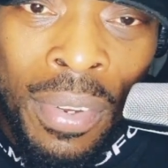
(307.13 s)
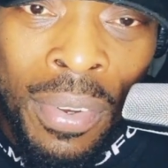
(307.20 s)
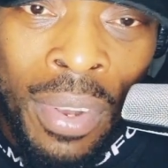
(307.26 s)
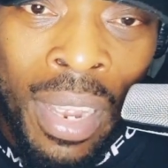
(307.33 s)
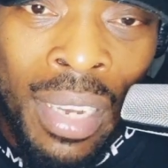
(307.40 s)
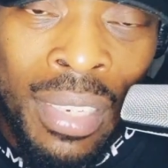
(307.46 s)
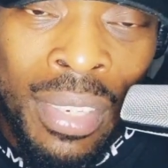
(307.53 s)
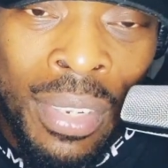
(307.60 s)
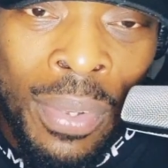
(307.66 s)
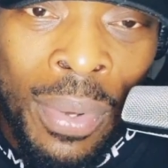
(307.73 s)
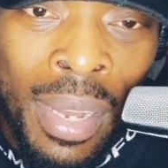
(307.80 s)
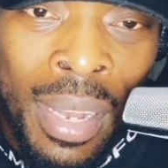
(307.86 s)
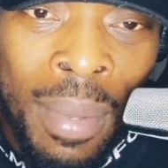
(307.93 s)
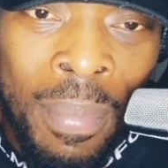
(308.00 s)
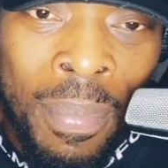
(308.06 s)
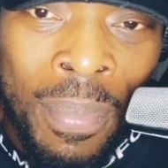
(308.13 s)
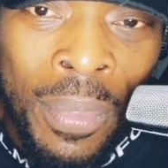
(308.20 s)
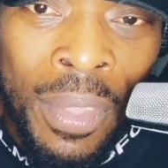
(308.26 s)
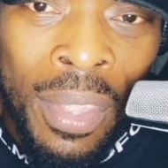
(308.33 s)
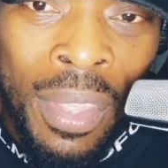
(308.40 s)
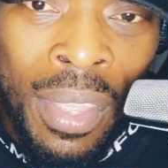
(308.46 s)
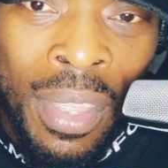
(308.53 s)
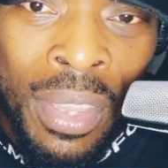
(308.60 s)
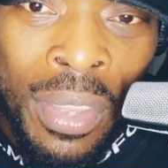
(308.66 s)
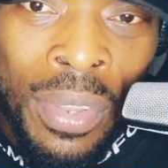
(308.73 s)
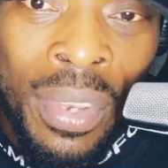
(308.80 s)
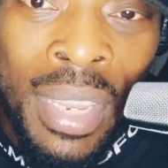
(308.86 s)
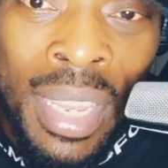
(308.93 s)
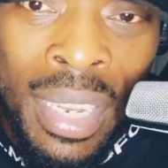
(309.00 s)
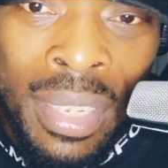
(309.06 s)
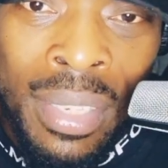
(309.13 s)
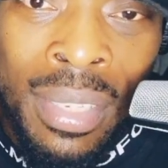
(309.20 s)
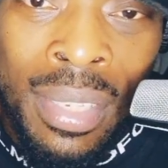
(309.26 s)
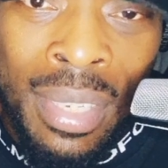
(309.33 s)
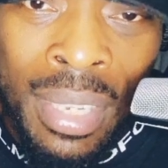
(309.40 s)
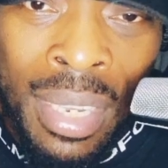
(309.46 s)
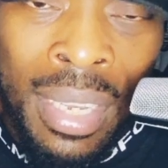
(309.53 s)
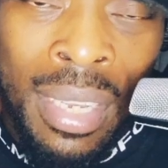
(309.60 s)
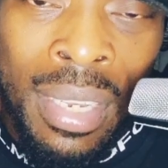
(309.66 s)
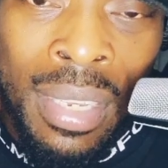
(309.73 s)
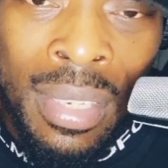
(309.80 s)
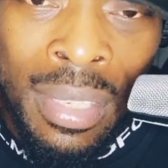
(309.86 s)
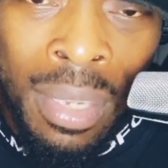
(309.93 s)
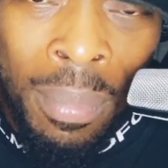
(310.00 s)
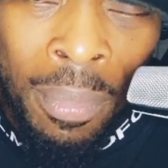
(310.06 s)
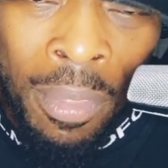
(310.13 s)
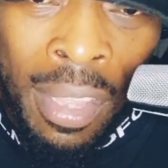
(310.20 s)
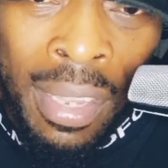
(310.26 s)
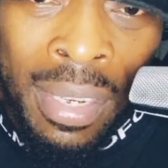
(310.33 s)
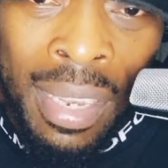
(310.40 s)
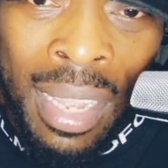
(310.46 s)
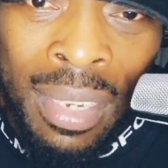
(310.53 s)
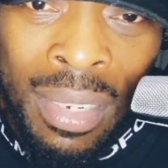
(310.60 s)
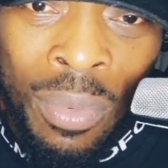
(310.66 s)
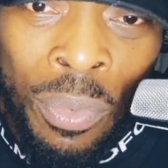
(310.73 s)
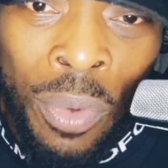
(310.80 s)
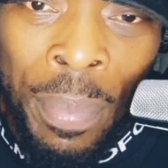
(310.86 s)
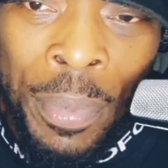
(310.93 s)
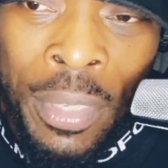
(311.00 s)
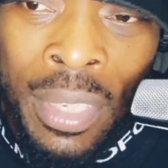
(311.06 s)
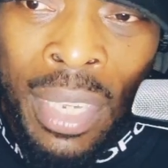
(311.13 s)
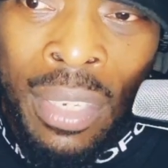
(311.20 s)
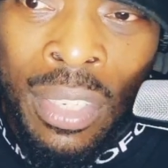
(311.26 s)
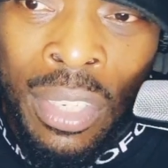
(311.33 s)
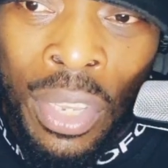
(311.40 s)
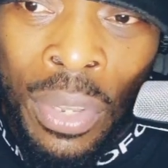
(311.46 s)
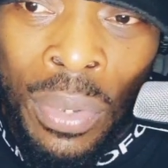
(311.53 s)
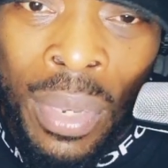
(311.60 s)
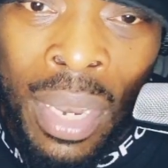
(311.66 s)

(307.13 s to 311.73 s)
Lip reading: right? So you need to see something that represents you,